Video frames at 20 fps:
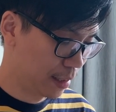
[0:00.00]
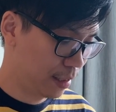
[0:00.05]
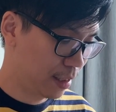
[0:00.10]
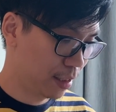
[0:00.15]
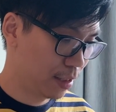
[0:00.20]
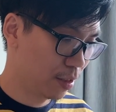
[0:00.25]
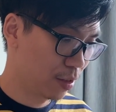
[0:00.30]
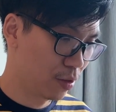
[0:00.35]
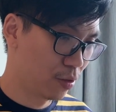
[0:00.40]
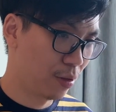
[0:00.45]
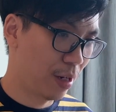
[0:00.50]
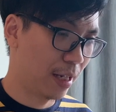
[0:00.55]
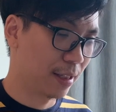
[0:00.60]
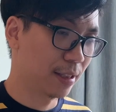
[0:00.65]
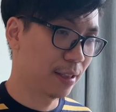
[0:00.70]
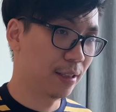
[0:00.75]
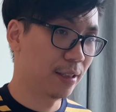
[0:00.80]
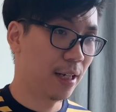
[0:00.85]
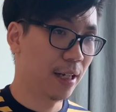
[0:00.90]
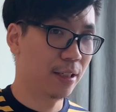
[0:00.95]
just a good
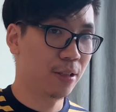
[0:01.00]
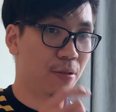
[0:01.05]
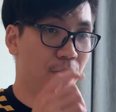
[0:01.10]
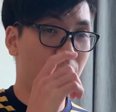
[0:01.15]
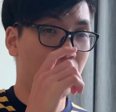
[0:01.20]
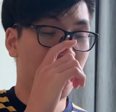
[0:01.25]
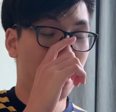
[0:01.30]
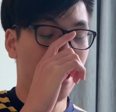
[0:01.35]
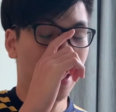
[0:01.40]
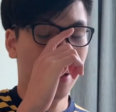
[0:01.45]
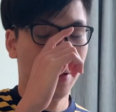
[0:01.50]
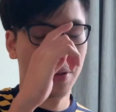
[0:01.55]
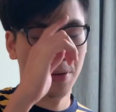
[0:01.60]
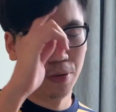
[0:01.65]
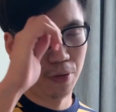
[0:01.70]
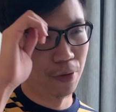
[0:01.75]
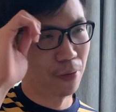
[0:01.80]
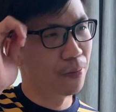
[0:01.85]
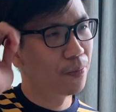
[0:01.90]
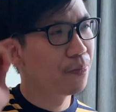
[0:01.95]
exercise to get
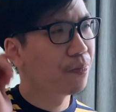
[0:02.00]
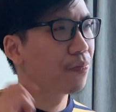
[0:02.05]
into